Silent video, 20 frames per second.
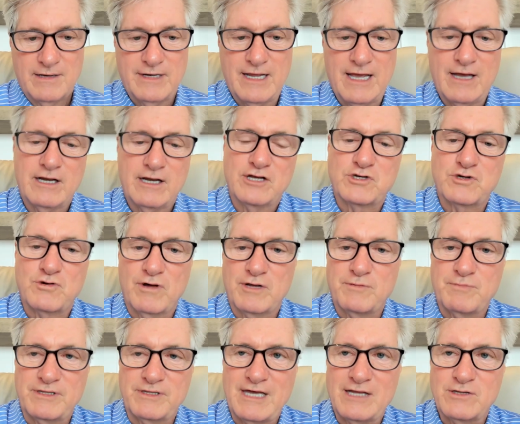Yeah, it is, Chris.
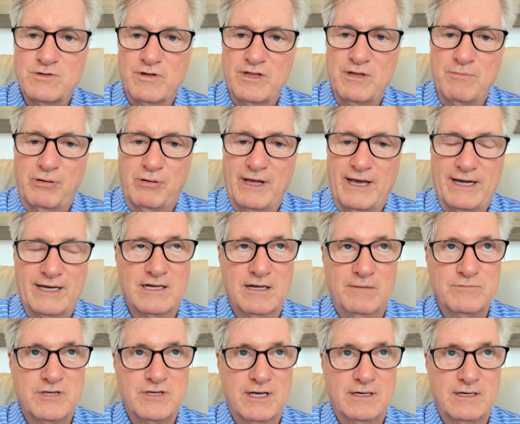But that's where the planning
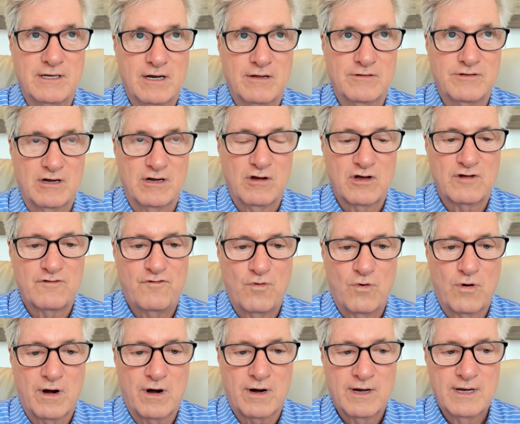comes in. You know, to look
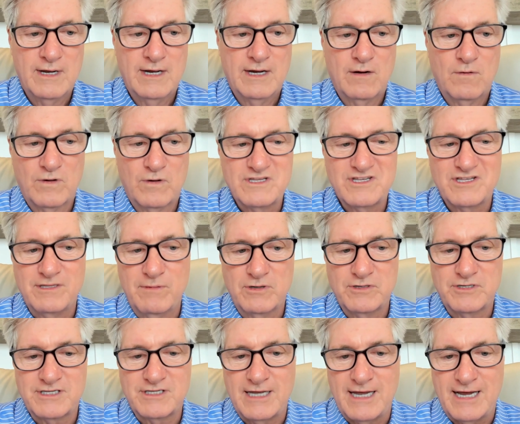for what's the
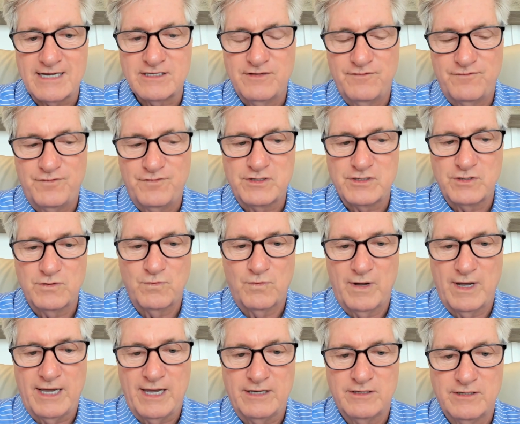most tax efficient
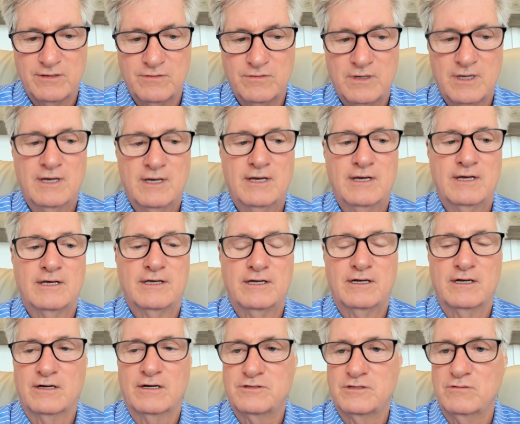way to, you
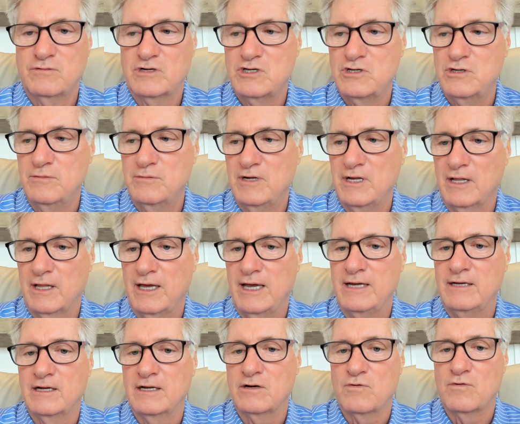know, to
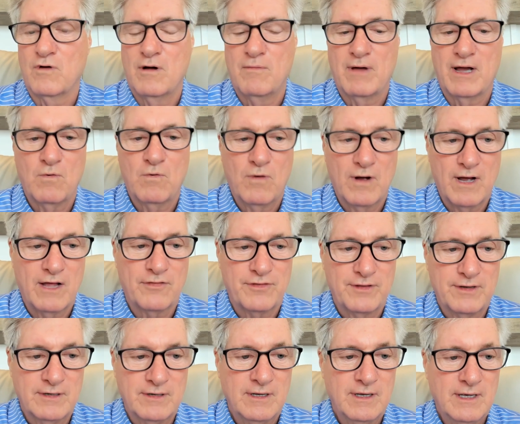accumulate and grow my wealth,
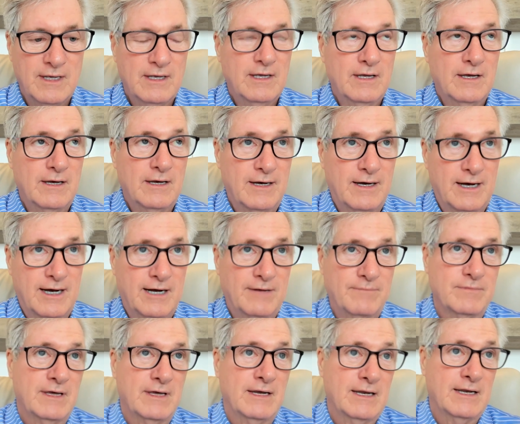and
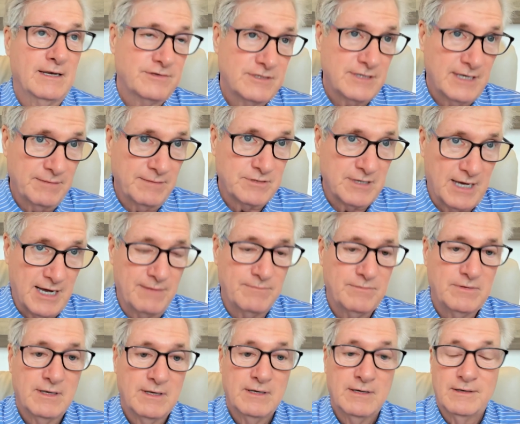then at the same
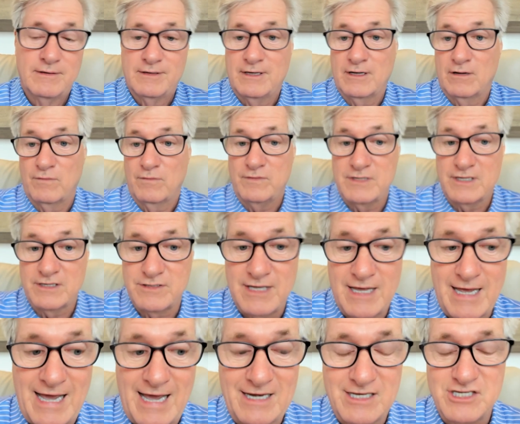time, you know, we just
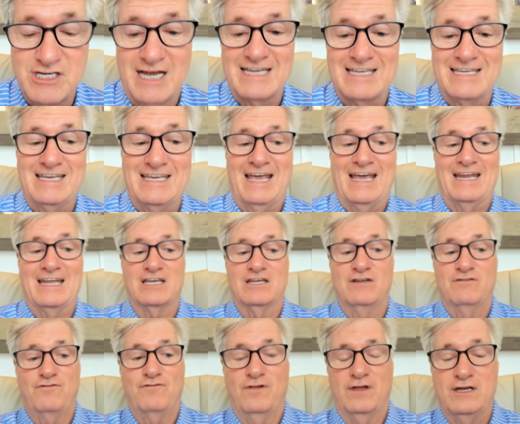had a gigantic
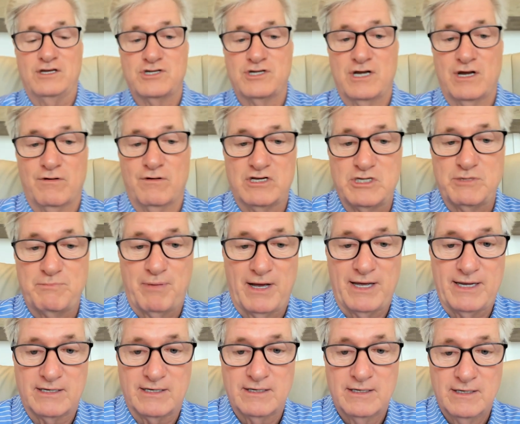inflationary
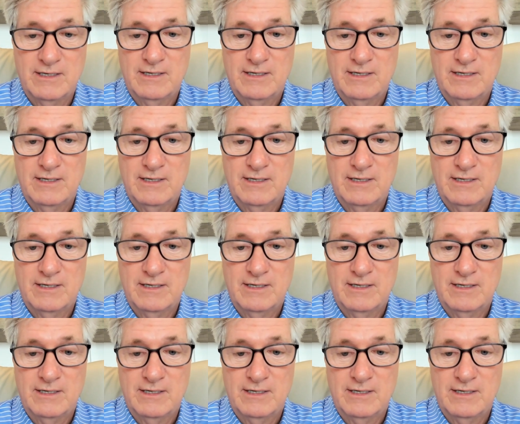spike.